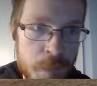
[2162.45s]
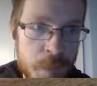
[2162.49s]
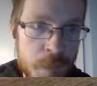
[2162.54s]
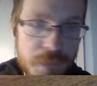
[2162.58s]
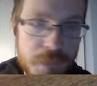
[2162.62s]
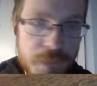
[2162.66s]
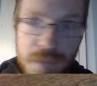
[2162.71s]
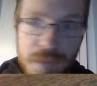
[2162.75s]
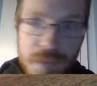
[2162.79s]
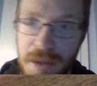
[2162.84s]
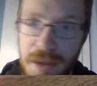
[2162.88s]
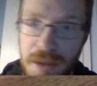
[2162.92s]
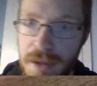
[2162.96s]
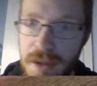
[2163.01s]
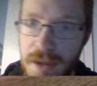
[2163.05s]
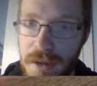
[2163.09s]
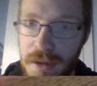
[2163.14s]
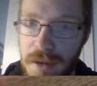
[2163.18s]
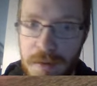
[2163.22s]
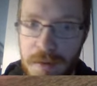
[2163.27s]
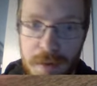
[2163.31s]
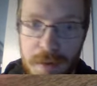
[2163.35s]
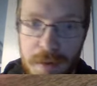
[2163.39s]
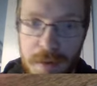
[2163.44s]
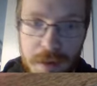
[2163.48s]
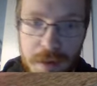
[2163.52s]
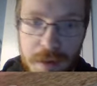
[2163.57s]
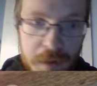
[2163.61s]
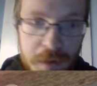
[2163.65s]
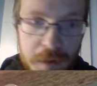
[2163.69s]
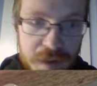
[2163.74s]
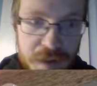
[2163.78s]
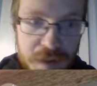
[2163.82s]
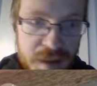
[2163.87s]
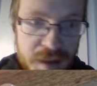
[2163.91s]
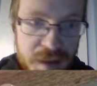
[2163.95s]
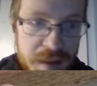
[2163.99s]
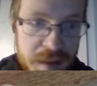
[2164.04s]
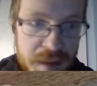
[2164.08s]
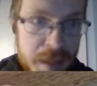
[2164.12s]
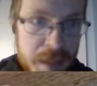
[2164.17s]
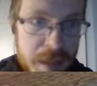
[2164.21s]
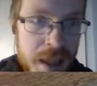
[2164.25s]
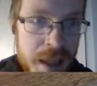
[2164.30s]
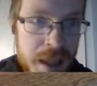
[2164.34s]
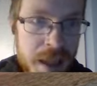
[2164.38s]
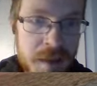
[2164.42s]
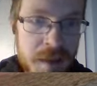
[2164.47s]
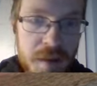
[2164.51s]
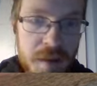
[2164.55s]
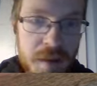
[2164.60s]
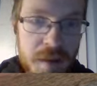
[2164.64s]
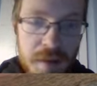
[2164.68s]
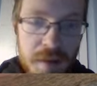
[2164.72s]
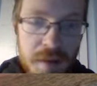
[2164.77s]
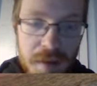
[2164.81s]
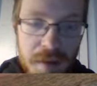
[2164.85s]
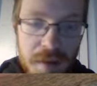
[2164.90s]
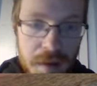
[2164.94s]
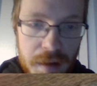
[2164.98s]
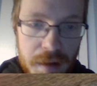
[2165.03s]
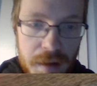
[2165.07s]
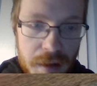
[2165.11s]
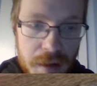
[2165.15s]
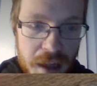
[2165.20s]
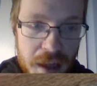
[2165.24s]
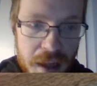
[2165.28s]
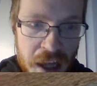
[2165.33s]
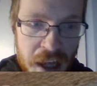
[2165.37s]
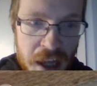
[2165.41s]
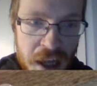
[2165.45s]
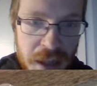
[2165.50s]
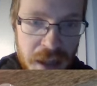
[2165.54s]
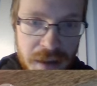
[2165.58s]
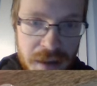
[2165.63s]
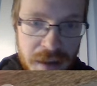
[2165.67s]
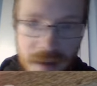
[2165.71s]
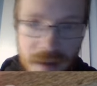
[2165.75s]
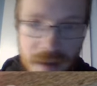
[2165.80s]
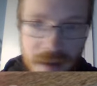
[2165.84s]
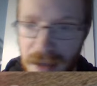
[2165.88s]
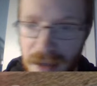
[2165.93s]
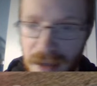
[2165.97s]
we have the Southern Pines, and yeah,